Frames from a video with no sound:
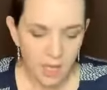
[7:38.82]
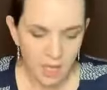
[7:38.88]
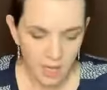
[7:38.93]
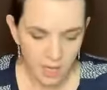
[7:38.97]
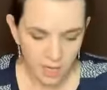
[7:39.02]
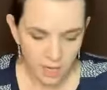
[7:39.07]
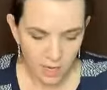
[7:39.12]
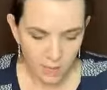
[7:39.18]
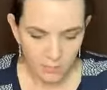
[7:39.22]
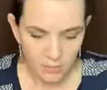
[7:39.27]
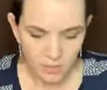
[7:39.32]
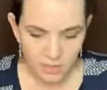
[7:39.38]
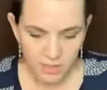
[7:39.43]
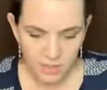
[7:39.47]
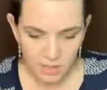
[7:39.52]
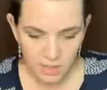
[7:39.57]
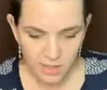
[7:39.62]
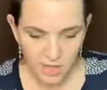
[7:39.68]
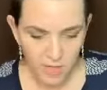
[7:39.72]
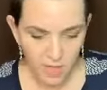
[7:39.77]
and I'm just
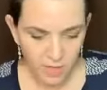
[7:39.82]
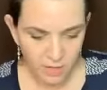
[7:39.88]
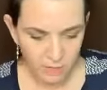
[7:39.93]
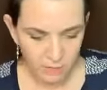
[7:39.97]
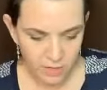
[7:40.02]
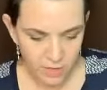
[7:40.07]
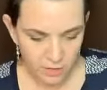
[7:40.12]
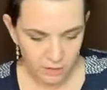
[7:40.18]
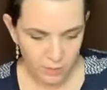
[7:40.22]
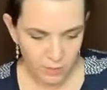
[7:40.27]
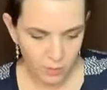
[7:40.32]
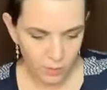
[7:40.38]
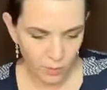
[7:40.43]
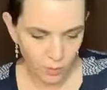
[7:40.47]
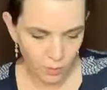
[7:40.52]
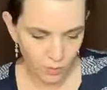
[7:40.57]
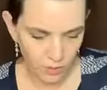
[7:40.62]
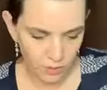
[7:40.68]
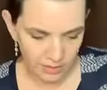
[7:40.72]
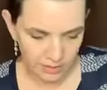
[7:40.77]
going to kind of give
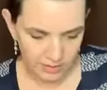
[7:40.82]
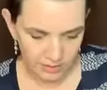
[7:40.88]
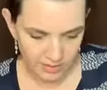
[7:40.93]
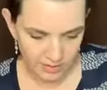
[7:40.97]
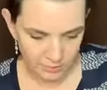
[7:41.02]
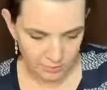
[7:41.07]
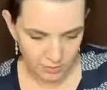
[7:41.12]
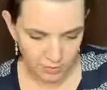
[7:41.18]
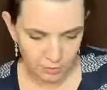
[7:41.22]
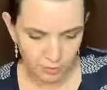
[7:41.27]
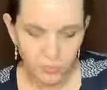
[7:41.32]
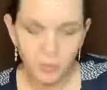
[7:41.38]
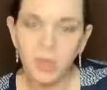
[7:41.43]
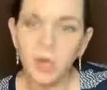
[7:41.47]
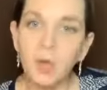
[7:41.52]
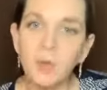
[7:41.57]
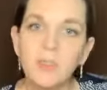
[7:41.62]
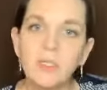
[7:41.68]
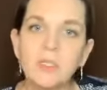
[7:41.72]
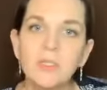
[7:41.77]
you like some little
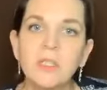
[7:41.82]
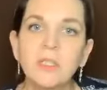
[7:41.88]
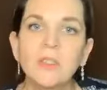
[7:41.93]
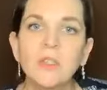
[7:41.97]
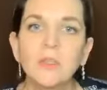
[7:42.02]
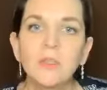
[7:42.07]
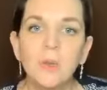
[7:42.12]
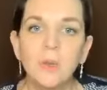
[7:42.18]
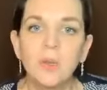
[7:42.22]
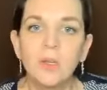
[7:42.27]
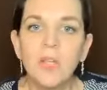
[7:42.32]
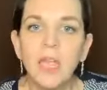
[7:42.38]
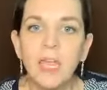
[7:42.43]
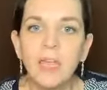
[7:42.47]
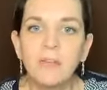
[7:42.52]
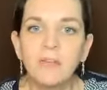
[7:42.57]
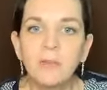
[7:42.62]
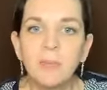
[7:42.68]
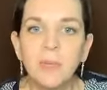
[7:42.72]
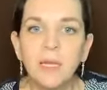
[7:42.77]
notes that the Lord
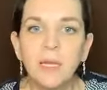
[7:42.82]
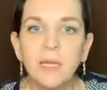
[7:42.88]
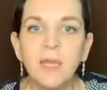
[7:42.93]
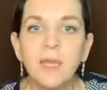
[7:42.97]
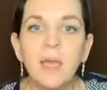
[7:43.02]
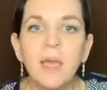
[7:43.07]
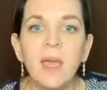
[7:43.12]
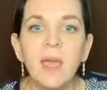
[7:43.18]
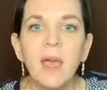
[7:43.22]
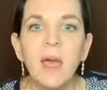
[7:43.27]
gave me